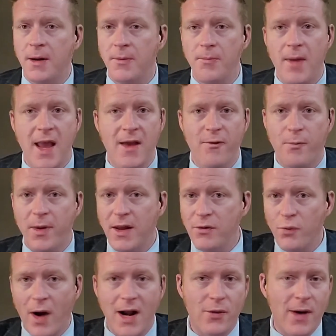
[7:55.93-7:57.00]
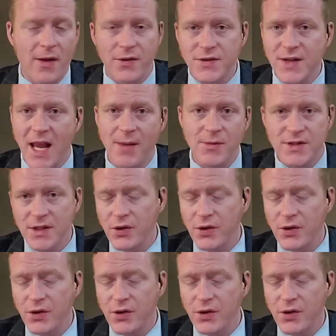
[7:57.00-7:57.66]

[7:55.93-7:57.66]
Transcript: may have been right around the same as